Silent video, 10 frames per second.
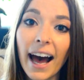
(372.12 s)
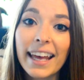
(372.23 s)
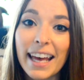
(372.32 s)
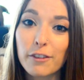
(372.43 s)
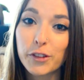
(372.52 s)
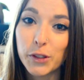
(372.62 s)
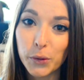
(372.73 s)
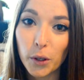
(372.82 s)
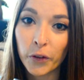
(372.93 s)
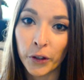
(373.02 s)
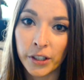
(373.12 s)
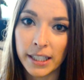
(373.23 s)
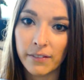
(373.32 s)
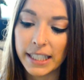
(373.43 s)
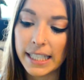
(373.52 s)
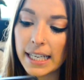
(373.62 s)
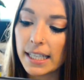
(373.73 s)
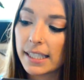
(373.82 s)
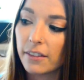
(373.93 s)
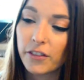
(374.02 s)
I have 2 of her
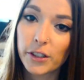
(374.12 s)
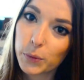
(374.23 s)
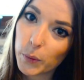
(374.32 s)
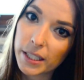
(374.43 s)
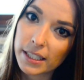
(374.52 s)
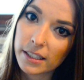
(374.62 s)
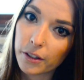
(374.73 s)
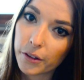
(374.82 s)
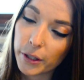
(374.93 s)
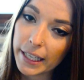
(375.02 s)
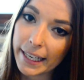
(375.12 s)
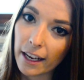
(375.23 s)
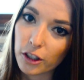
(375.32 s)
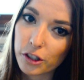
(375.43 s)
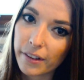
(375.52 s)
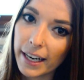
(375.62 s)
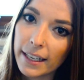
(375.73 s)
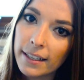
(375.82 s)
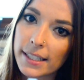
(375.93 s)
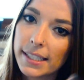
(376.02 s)
DVDs. The first one is the 30-day shred
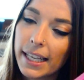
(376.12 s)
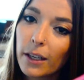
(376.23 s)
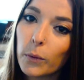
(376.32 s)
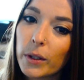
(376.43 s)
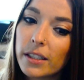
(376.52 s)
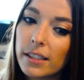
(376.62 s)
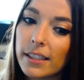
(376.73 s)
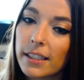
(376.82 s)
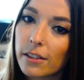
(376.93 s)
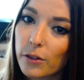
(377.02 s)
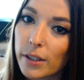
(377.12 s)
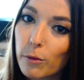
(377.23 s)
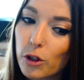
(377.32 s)
and the second one is the extreme